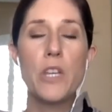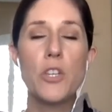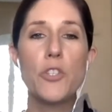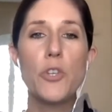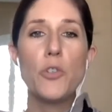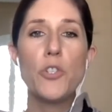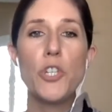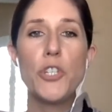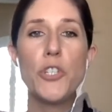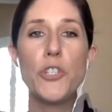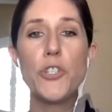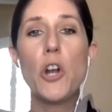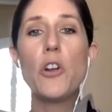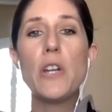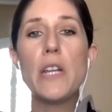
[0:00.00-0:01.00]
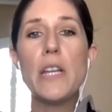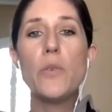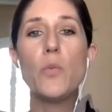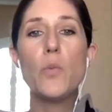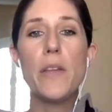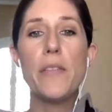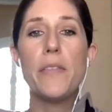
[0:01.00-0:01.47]
so she started
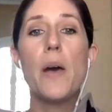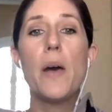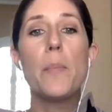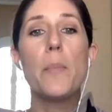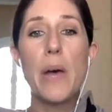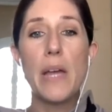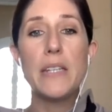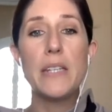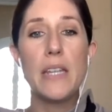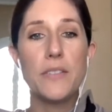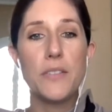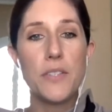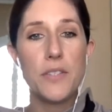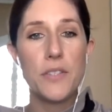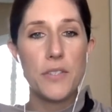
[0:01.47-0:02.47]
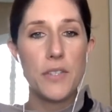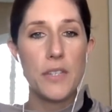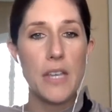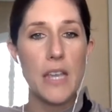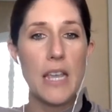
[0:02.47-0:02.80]
with abundance.